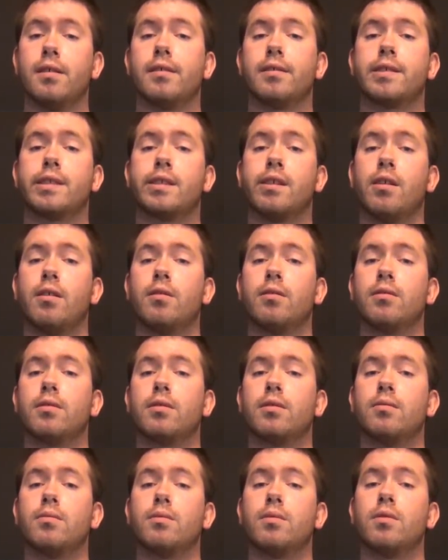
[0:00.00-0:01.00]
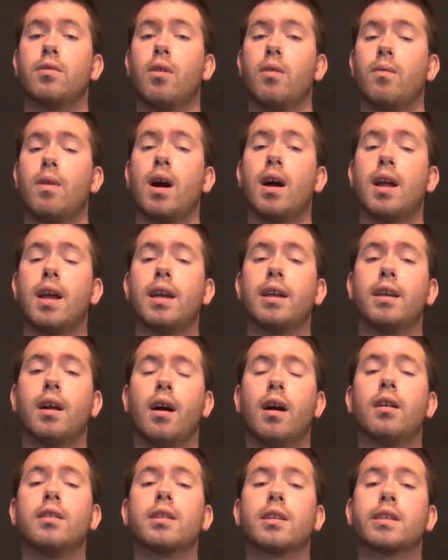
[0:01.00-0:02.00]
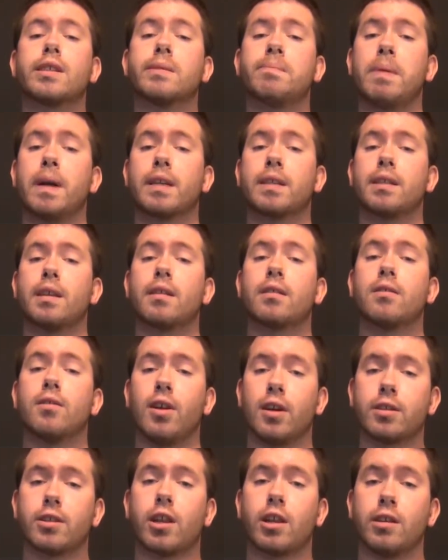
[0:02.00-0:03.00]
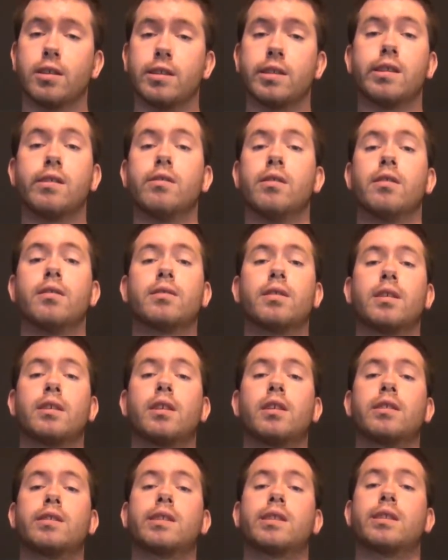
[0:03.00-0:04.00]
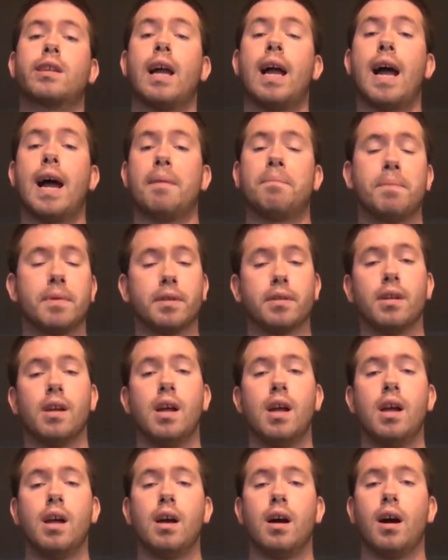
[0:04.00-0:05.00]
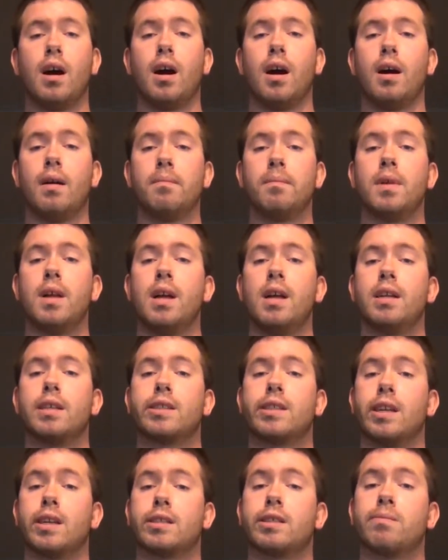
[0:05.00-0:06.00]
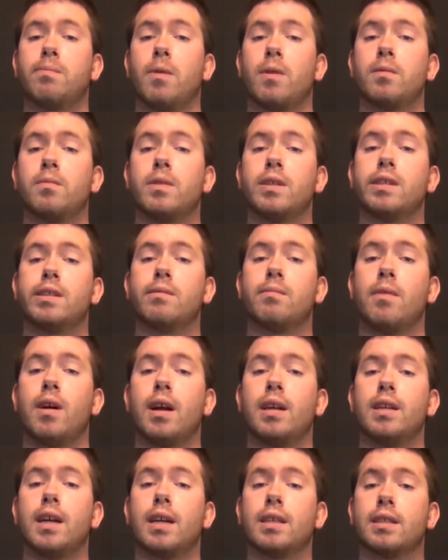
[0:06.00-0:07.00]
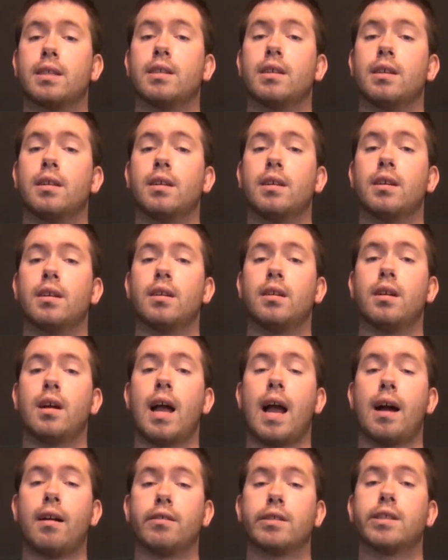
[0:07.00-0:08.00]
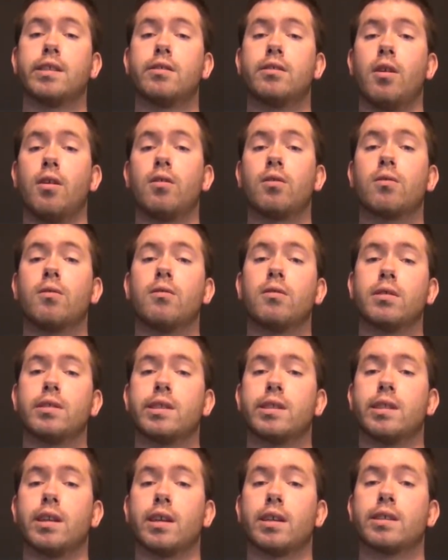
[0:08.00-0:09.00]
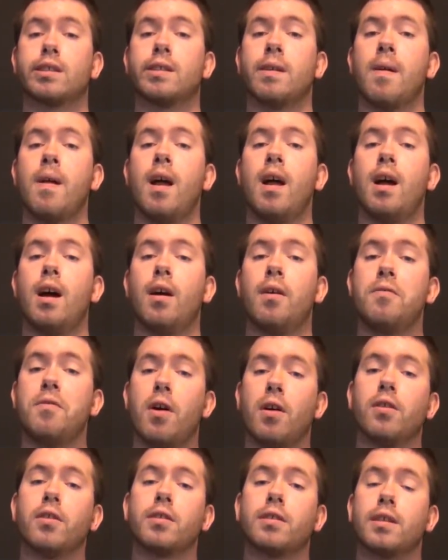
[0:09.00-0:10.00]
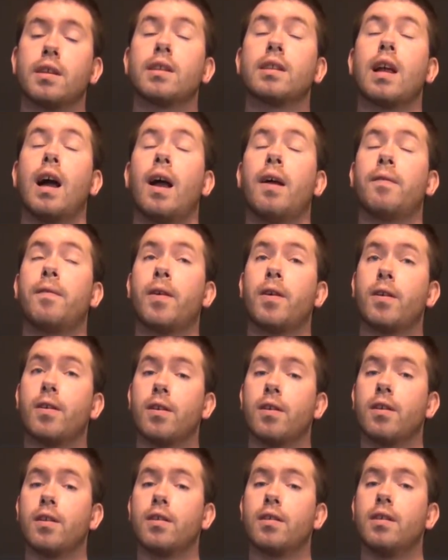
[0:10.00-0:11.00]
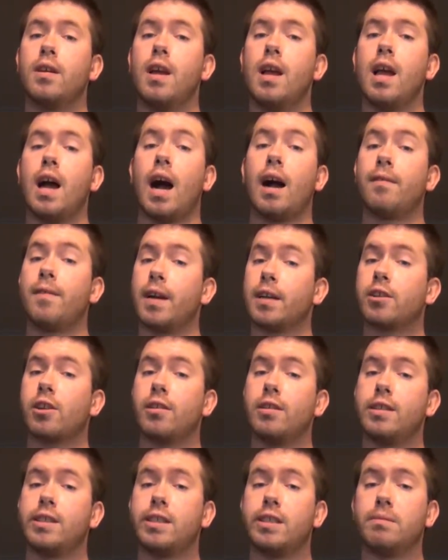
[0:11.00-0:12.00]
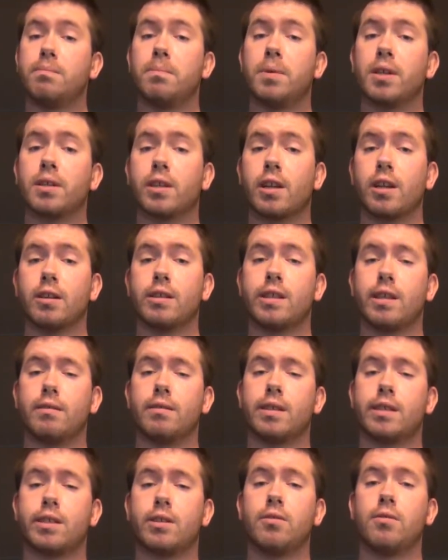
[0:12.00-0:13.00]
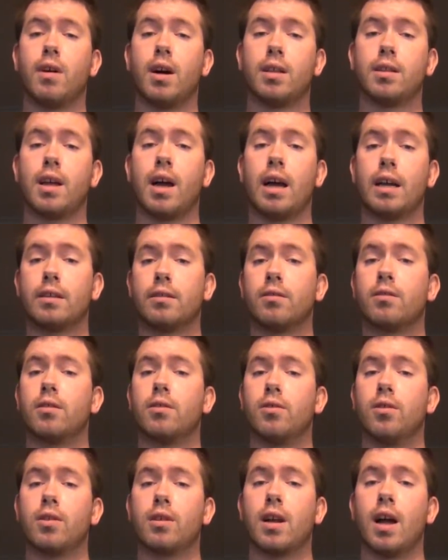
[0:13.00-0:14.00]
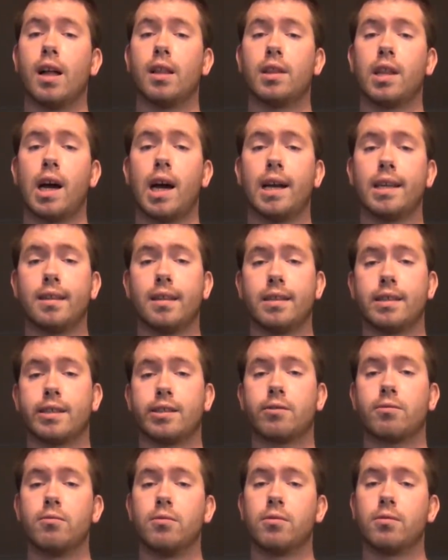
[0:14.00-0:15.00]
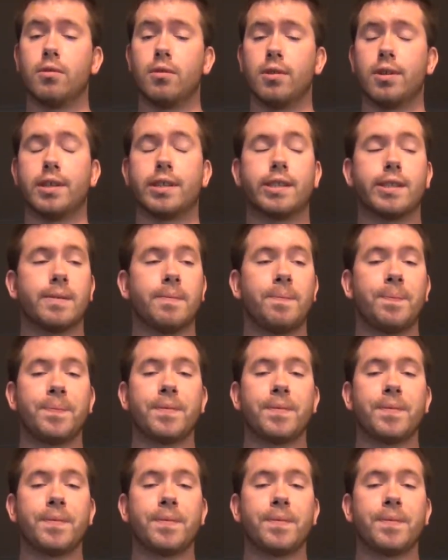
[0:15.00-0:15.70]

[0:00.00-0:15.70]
So you don't want any unexpected clutches, to just happen. So that's one reason why not to house adult corn snakes. Another thing that I've heard, I've actually seen pictures of this too online. You could look online this, Google this.